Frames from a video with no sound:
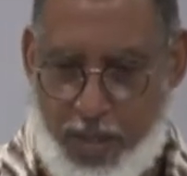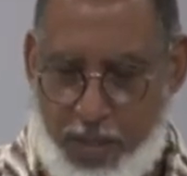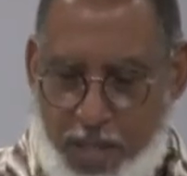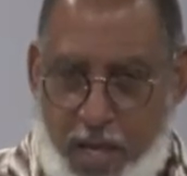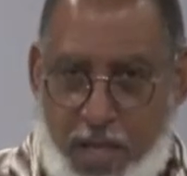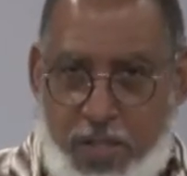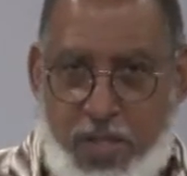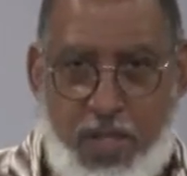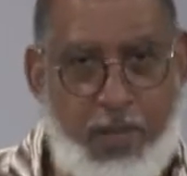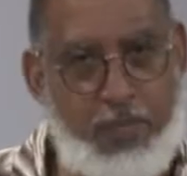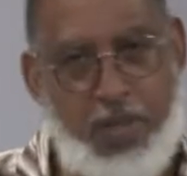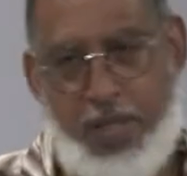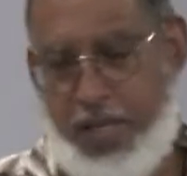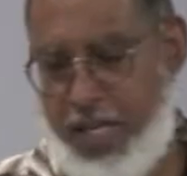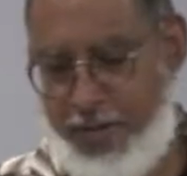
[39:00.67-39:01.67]
There are some
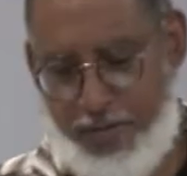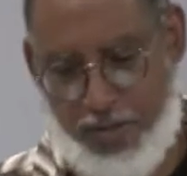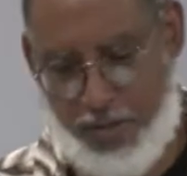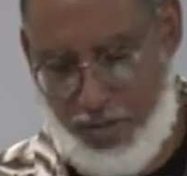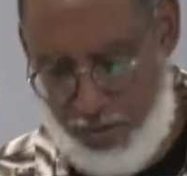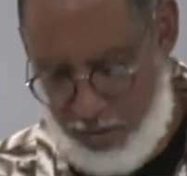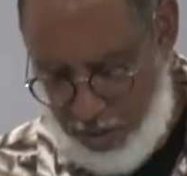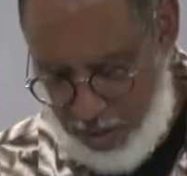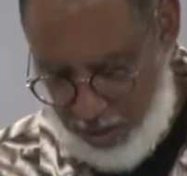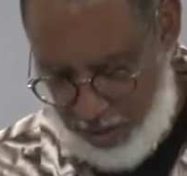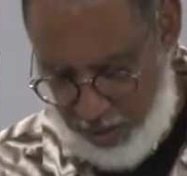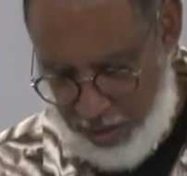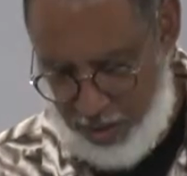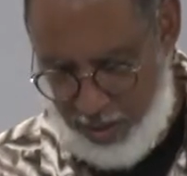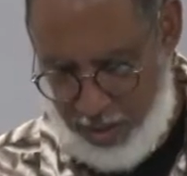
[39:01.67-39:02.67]
believers who
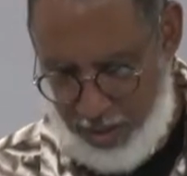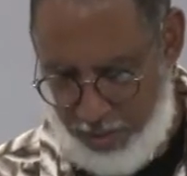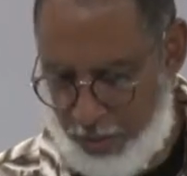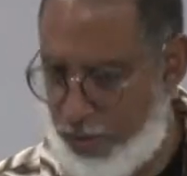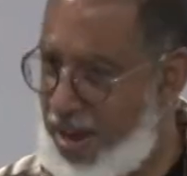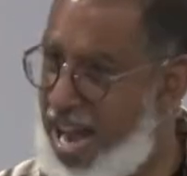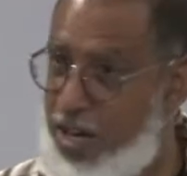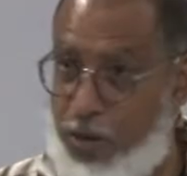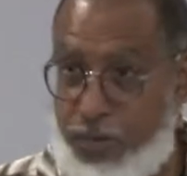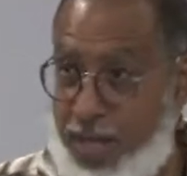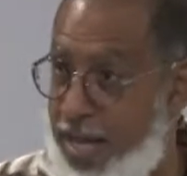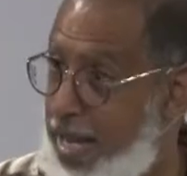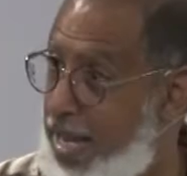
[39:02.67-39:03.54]
are right on the